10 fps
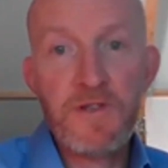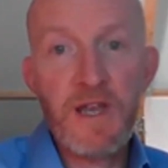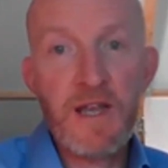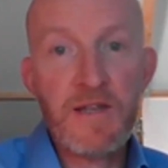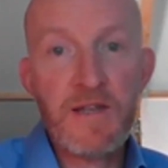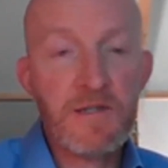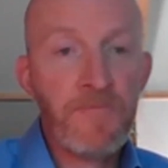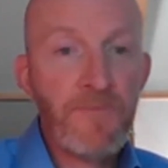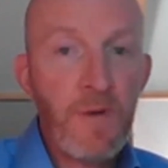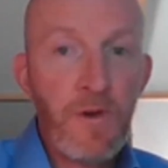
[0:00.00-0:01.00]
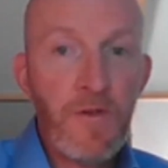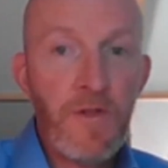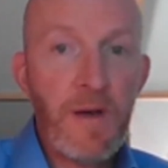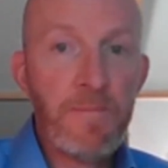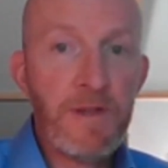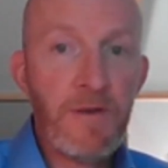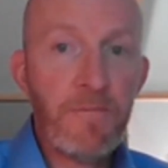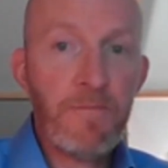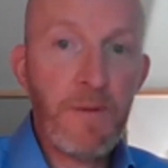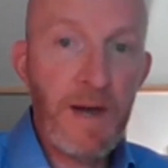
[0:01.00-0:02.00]
So that's whether that be
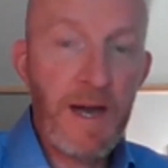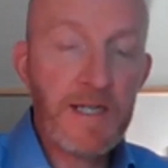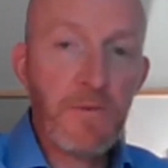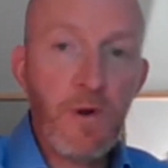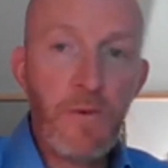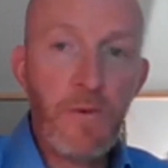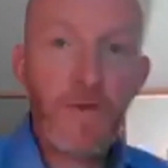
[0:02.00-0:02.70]
the banks who work with,